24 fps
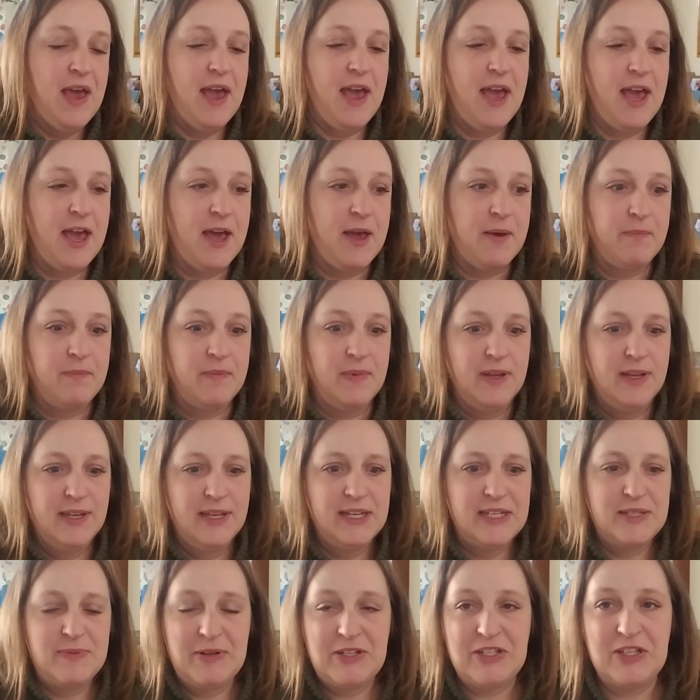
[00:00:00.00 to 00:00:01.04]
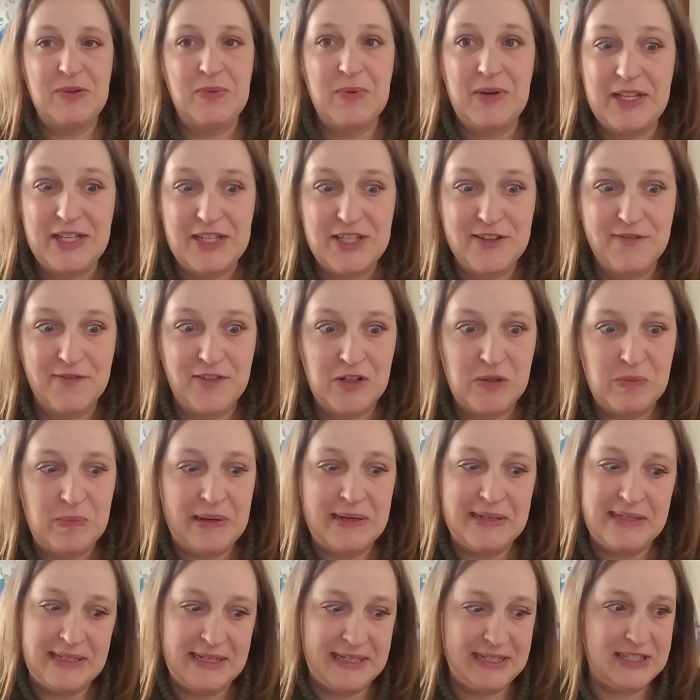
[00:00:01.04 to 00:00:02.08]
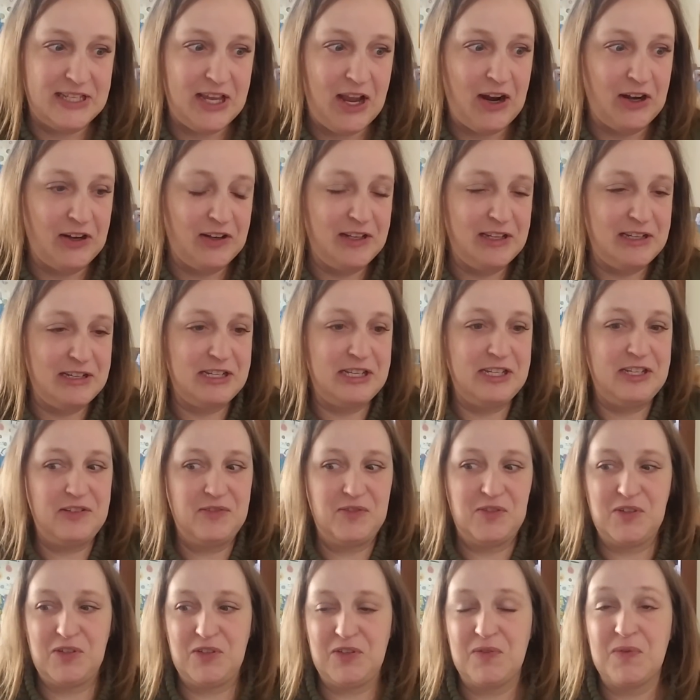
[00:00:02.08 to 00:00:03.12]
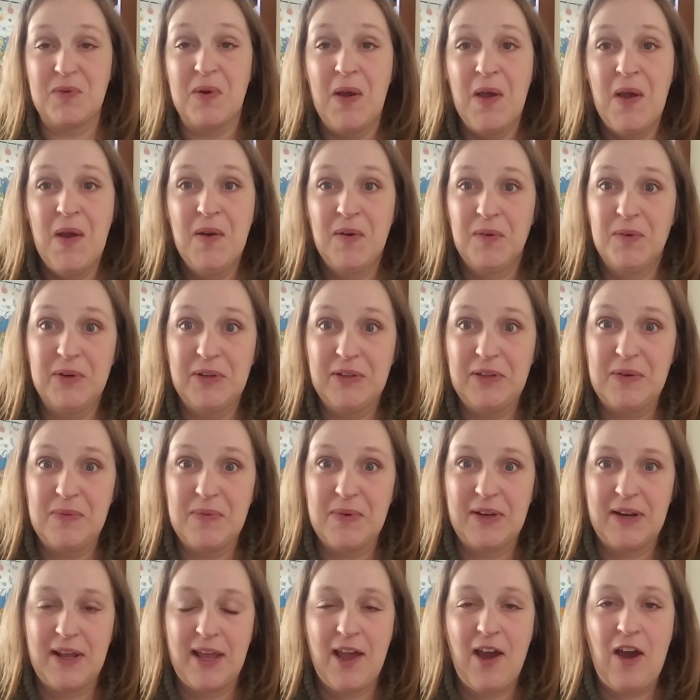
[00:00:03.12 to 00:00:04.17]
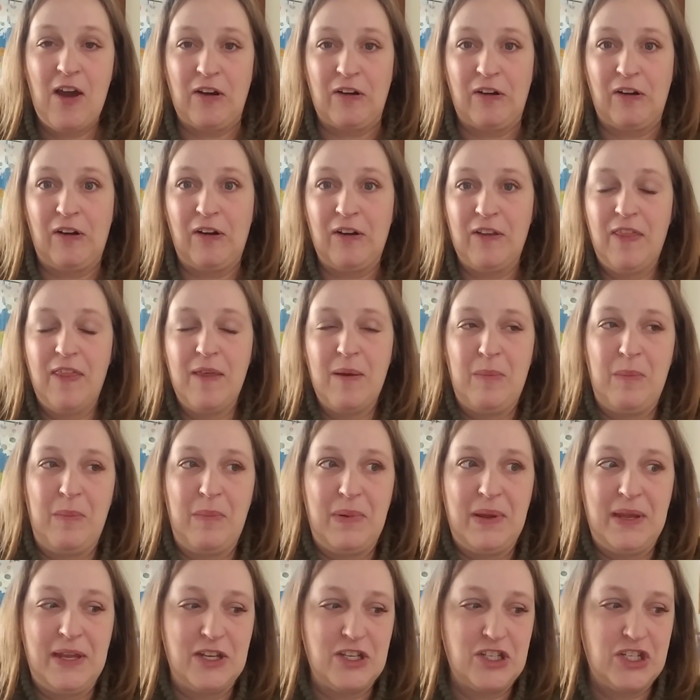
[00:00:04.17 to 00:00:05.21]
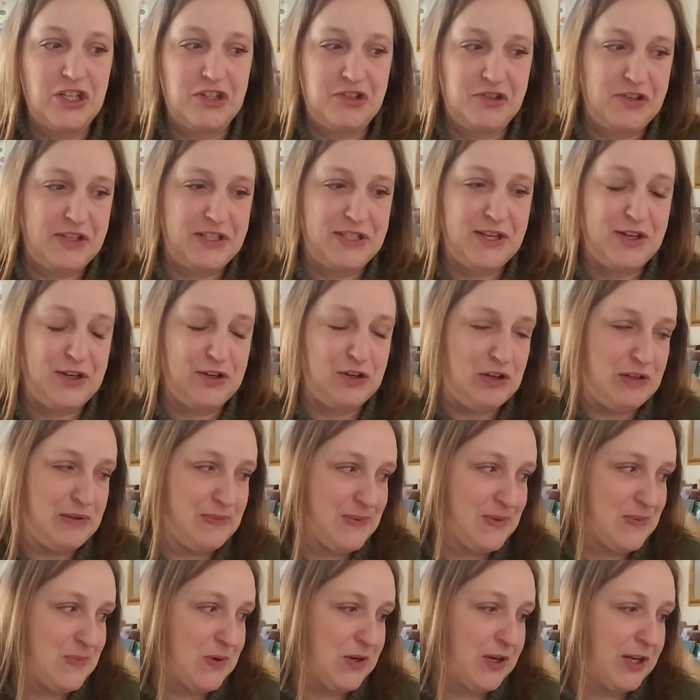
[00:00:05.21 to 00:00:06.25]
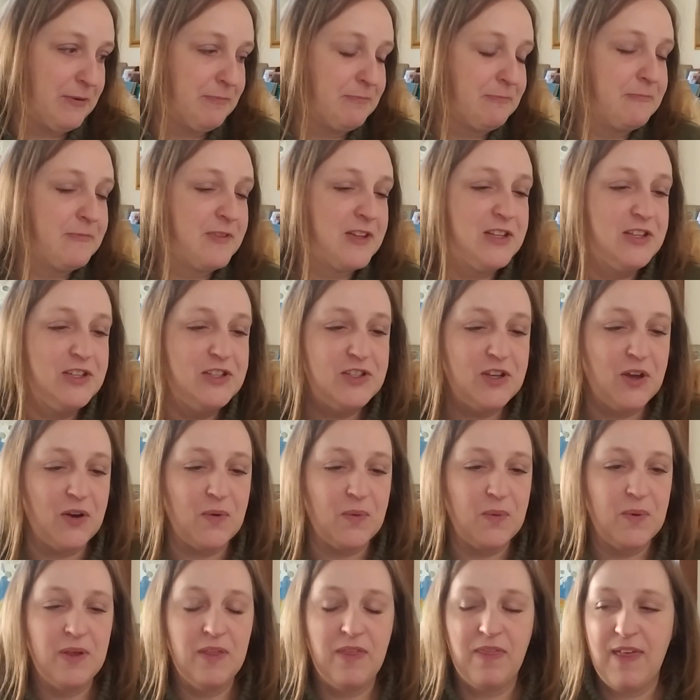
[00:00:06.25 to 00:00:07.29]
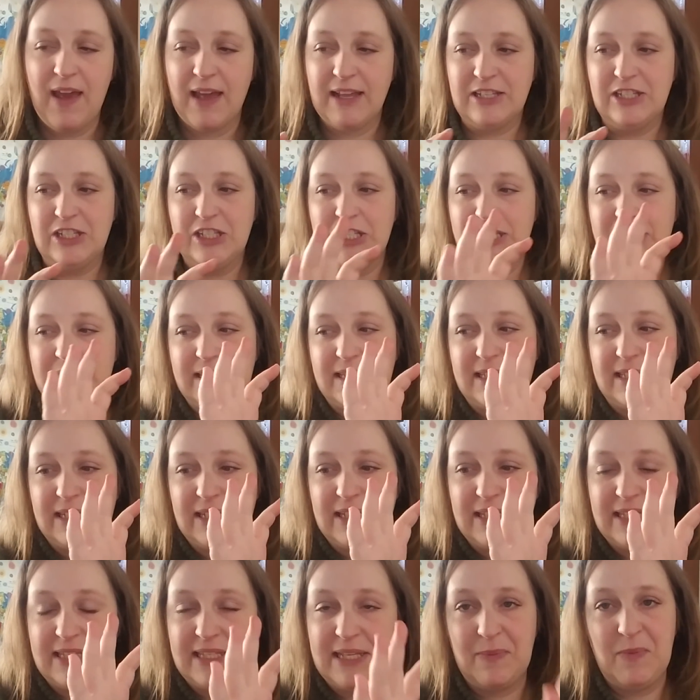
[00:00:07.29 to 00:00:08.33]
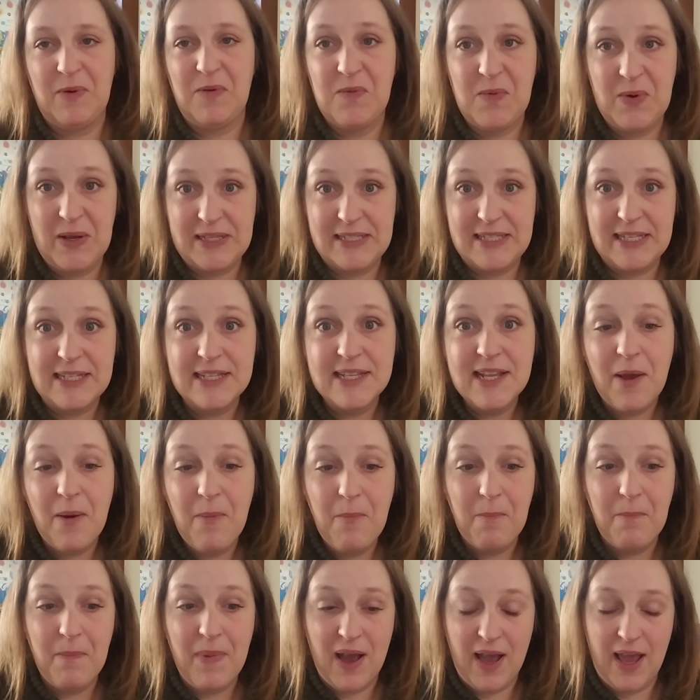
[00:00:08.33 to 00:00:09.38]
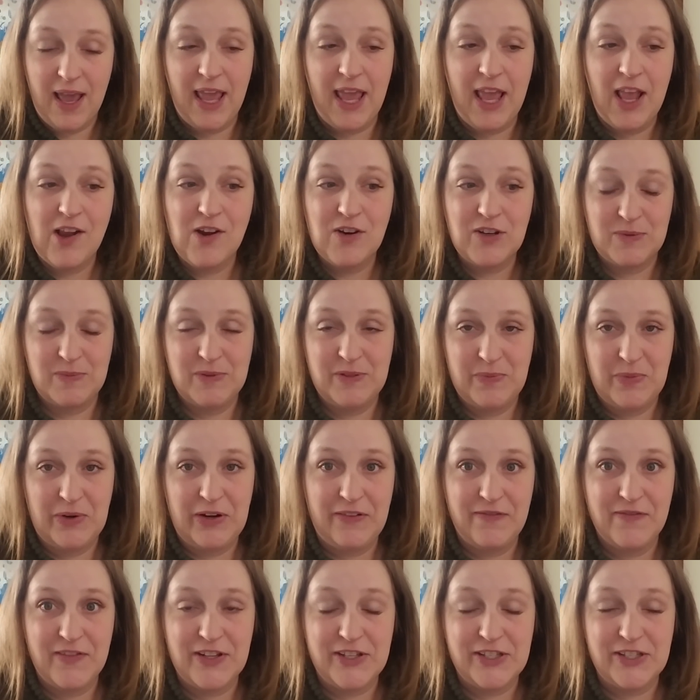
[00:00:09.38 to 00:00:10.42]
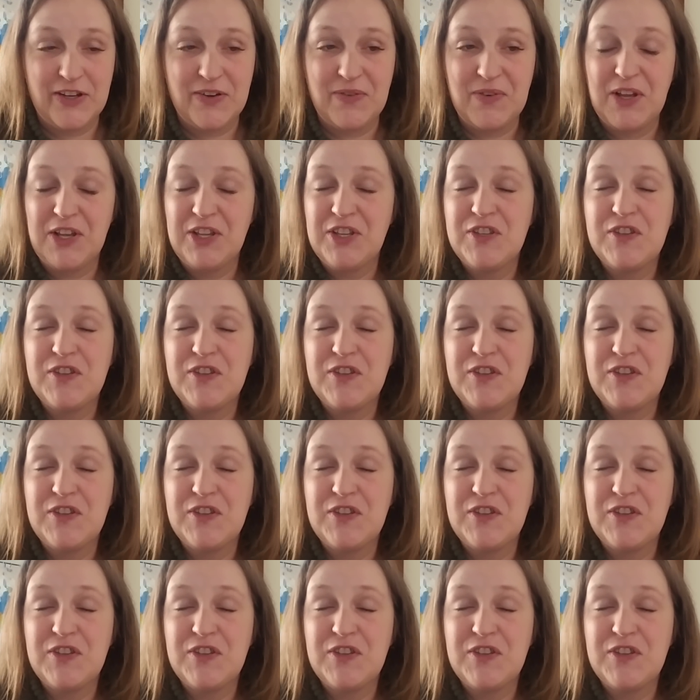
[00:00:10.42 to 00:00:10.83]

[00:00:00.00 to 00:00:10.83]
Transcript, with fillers: Um, especially when it's the first president. It's a hard thing to do, so you really want to honor them being generous on Christmas morning. So that's just some of what's in my Christmas morning fun zone.